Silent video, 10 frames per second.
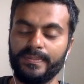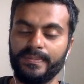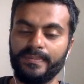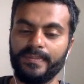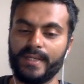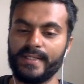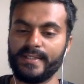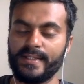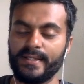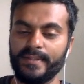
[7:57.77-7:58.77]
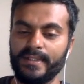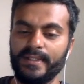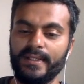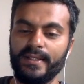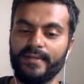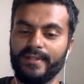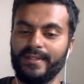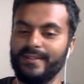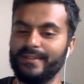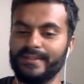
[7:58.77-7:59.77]
price at a monthly level,
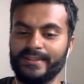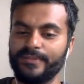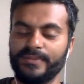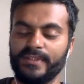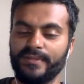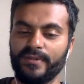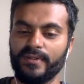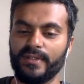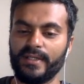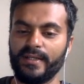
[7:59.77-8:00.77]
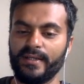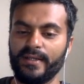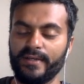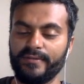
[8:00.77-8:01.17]
and this assumes that we already have a